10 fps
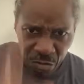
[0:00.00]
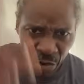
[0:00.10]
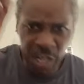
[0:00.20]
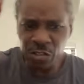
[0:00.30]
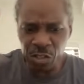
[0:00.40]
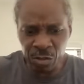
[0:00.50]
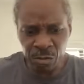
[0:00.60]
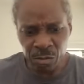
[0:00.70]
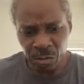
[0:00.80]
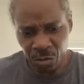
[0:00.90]

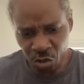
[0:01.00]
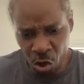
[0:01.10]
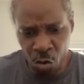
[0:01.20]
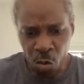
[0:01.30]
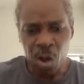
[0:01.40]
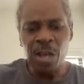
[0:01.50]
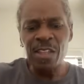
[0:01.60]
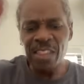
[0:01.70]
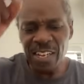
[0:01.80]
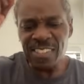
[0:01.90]
Reason 2,
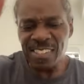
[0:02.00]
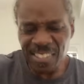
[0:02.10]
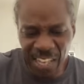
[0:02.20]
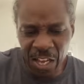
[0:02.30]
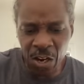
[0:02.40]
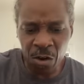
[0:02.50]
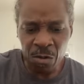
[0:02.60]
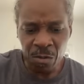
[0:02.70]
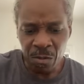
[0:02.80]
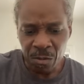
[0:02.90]
there's
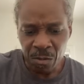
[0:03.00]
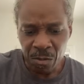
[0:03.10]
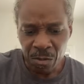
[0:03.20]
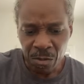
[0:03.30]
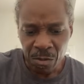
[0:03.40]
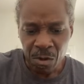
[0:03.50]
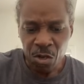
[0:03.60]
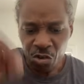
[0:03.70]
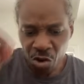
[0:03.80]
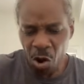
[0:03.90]
still
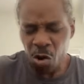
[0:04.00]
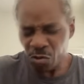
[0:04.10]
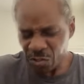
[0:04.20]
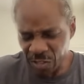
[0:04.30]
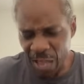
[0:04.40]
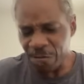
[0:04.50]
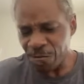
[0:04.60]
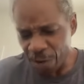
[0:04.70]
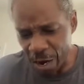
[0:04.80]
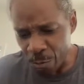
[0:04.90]
no set
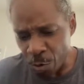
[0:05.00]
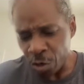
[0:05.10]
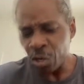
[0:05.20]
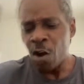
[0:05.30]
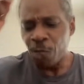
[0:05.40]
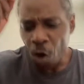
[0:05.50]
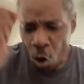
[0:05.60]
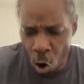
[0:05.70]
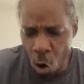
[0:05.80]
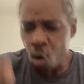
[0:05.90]
framework for
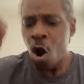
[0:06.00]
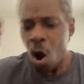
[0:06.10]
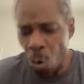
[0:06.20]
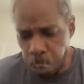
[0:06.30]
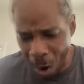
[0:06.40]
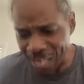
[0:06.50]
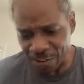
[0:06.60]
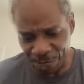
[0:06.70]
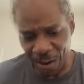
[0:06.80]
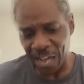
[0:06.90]
who
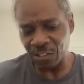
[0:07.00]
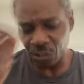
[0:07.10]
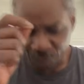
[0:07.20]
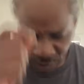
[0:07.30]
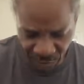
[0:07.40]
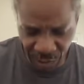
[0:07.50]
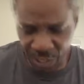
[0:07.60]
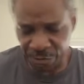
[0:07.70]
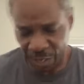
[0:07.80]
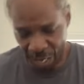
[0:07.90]
qualifies to
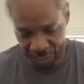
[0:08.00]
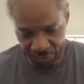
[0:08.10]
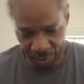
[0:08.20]
receive cash